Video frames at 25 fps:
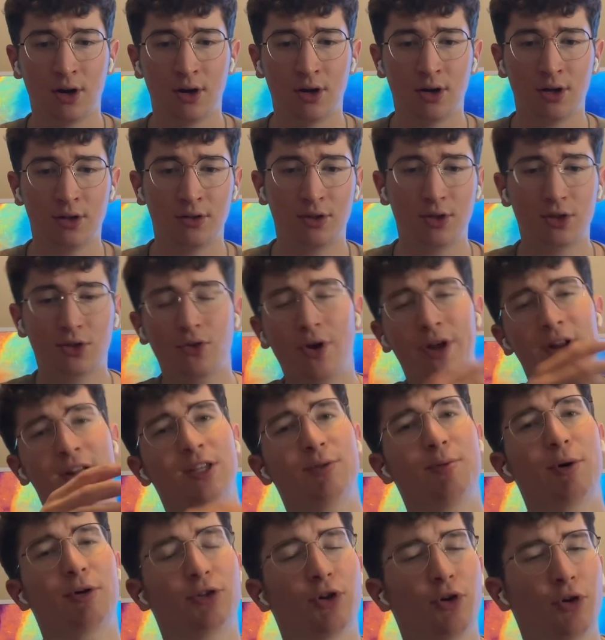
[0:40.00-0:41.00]
this lady's
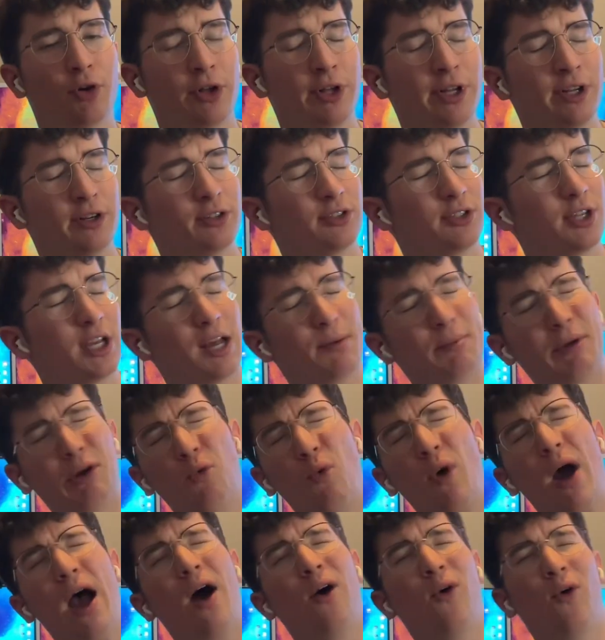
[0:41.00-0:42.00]
about to go clean her sink. I'm like,
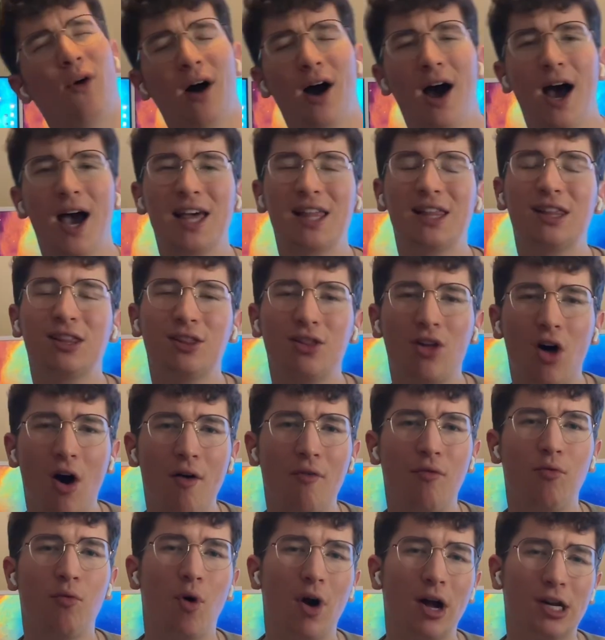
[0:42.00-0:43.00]
wow, I
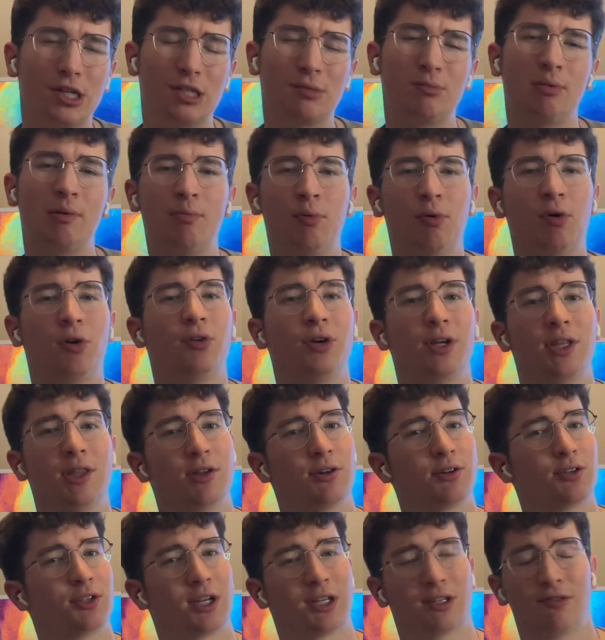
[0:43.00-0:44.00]
love watching people clean
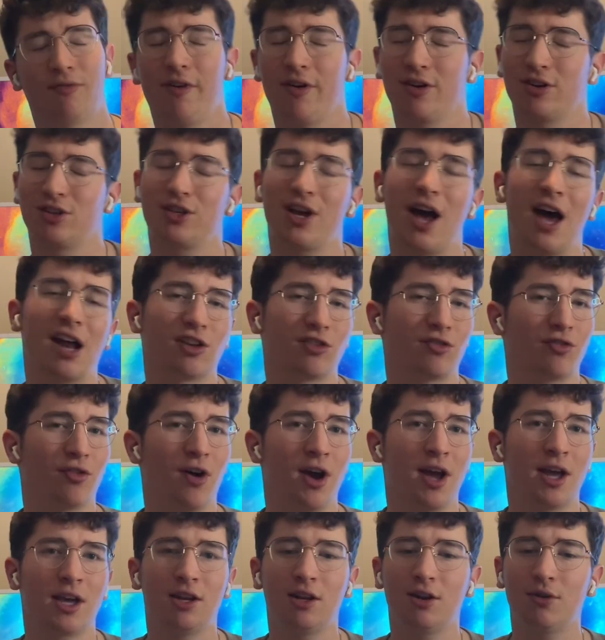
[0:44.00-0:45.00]
their sinks. Very
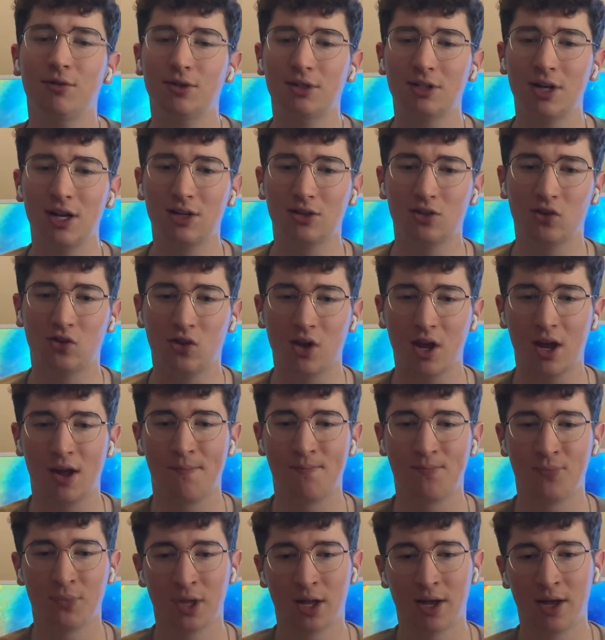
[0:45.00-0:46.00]
satisfying, you know, it's nice to see.
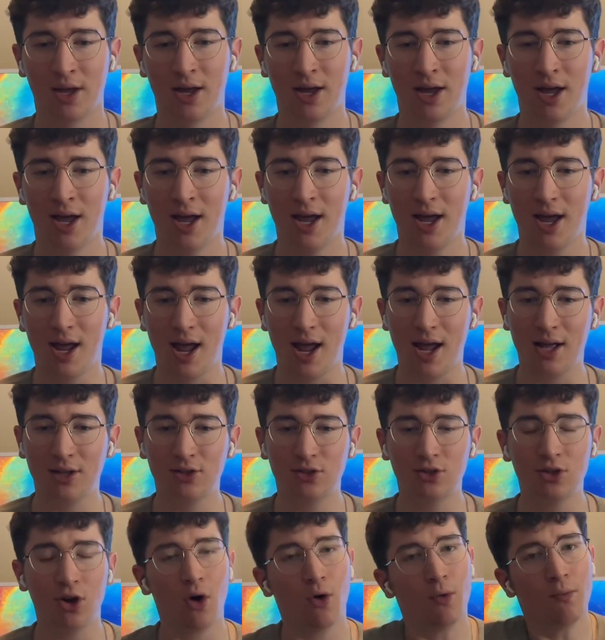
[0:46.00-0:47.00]
And
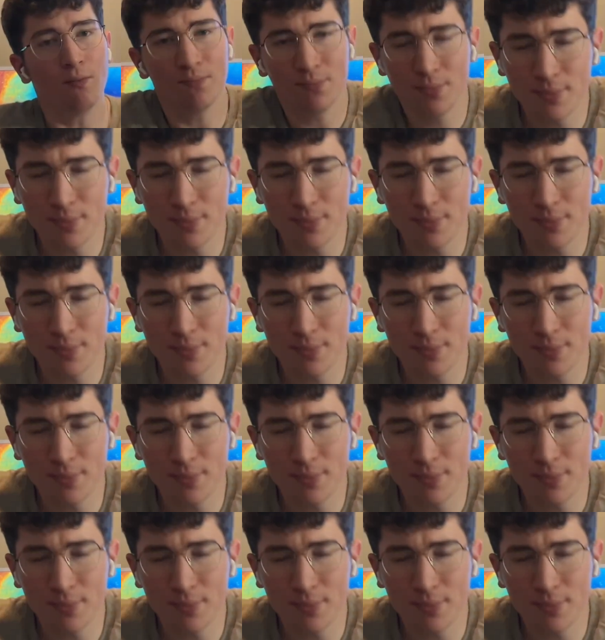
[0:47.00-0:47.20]
so